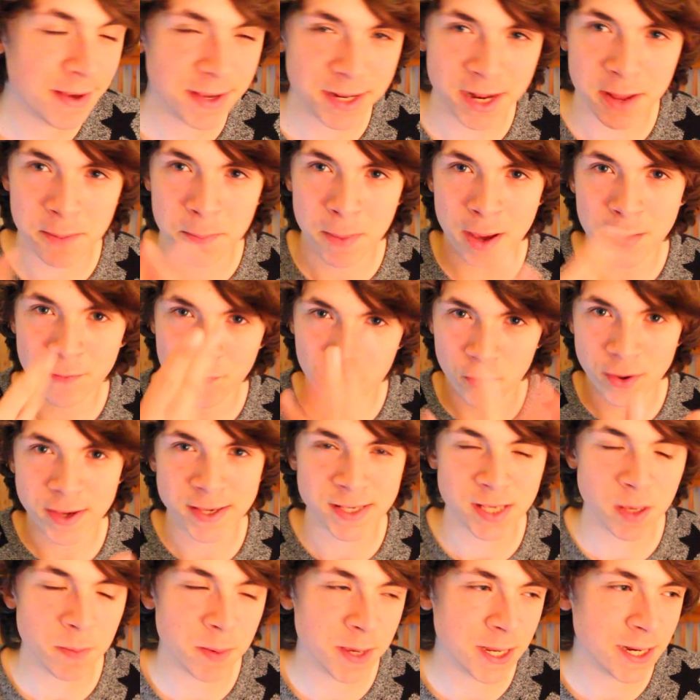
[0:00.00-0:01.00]
you know, my
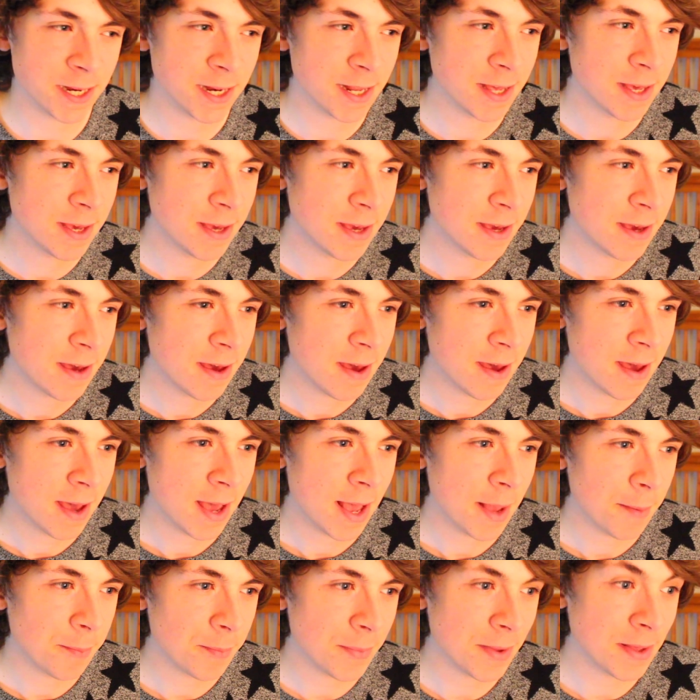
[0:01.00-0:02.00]
voice I mean.
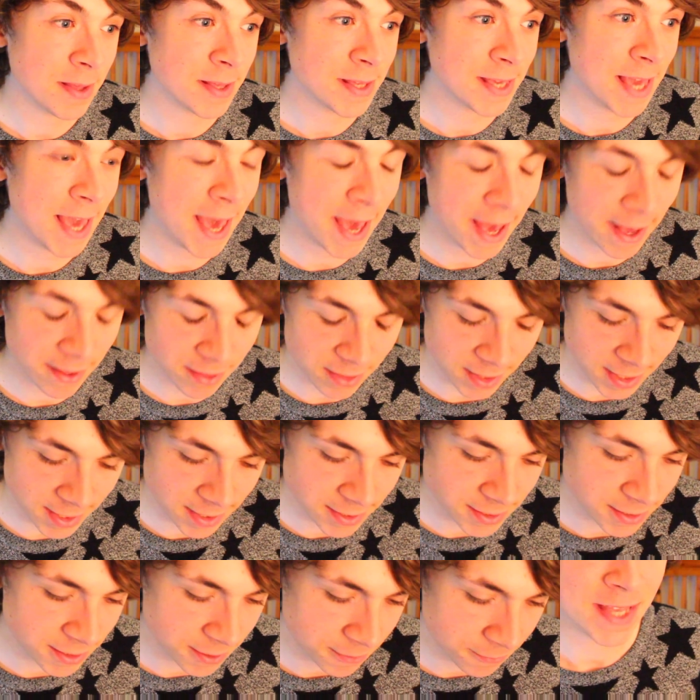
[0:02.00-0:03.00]
But yeah, just,